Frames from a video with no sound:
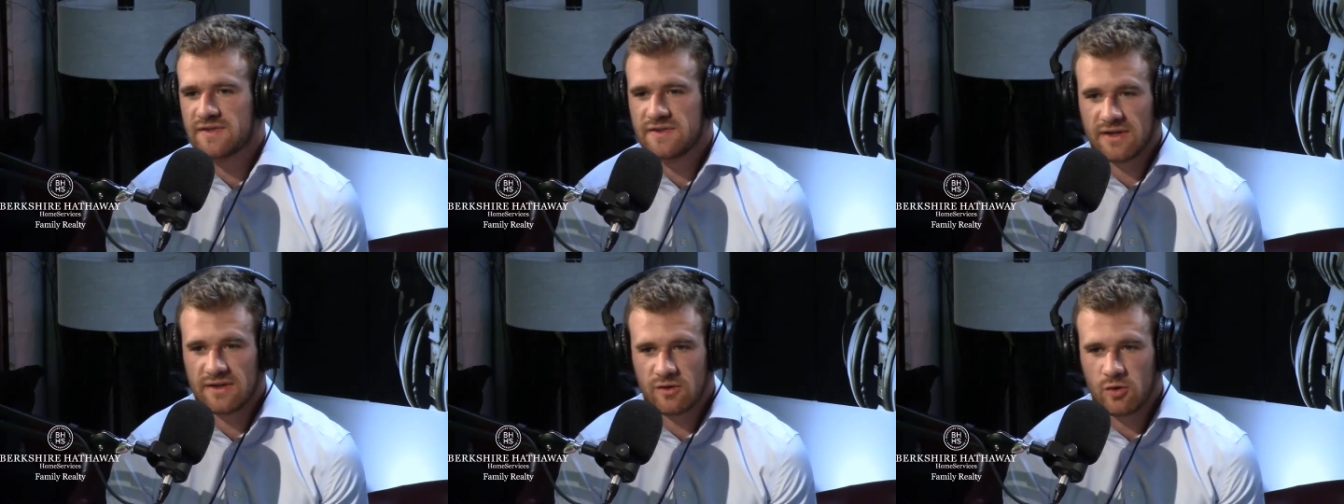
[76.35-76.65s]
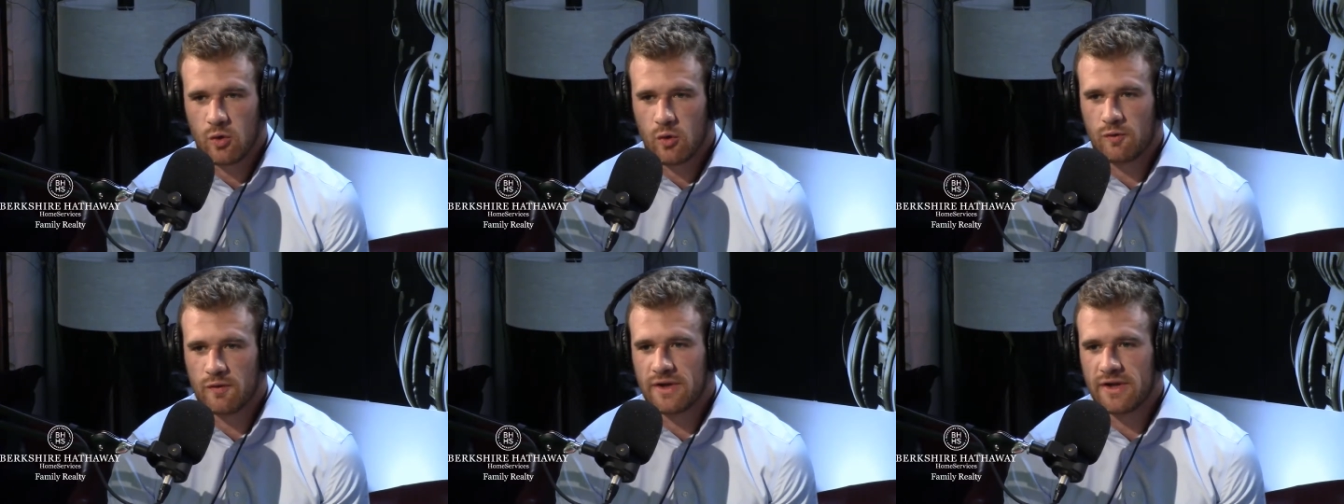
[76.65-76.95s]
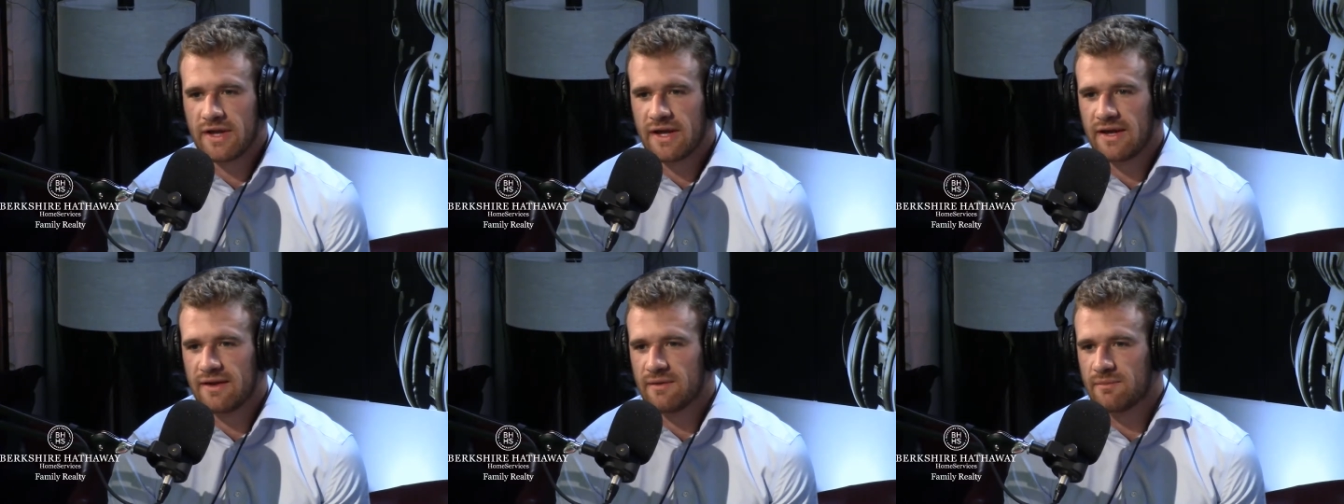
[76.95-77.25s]
Then COVID
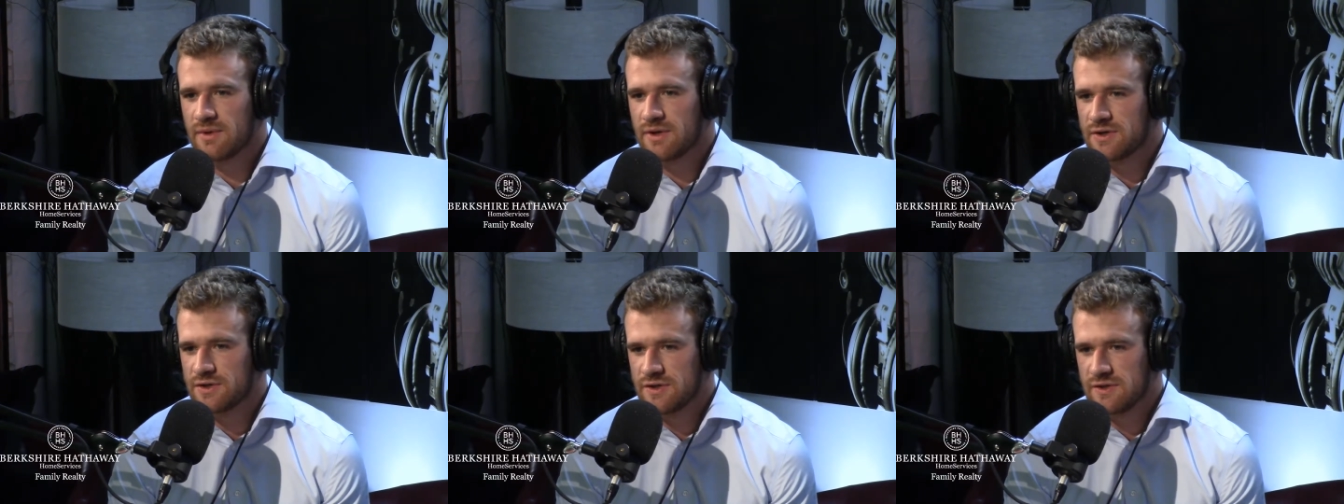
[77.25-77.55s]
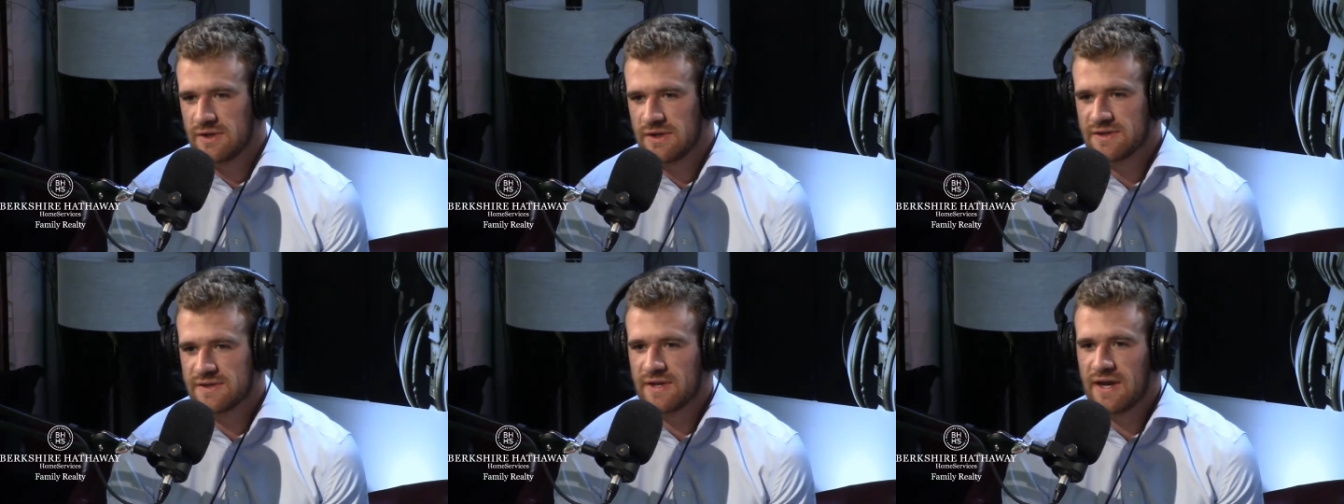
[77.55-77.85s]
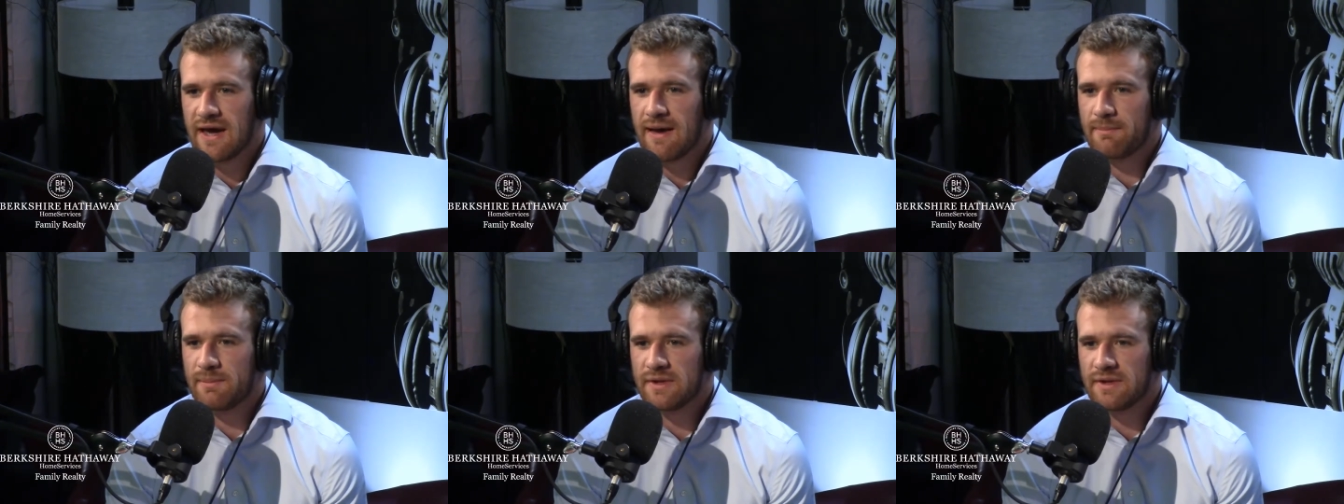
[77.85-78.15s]
hit, a bunch of things
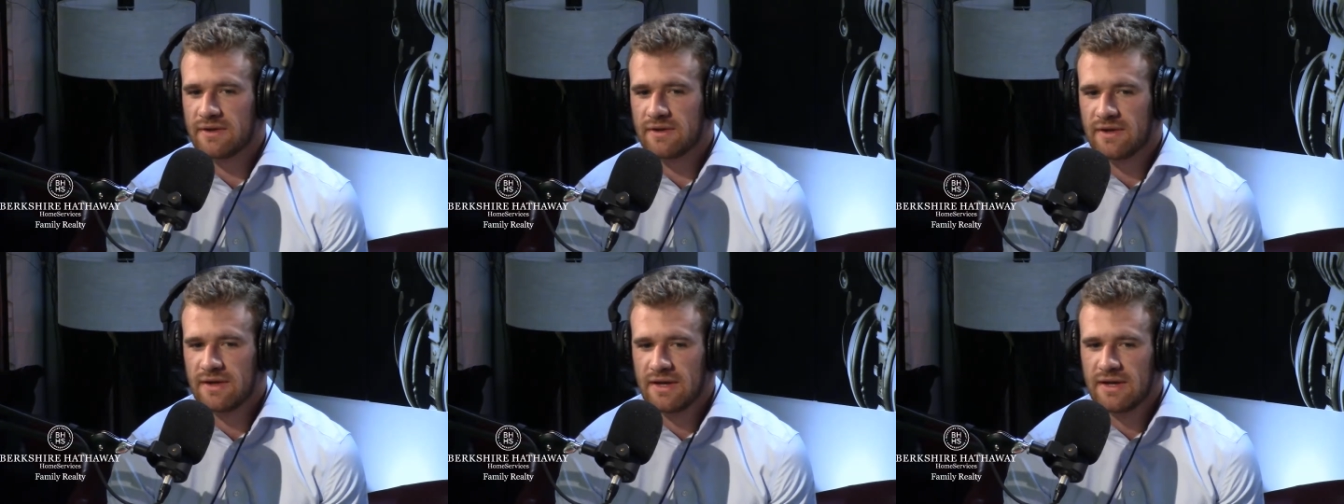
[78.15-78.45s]
happened.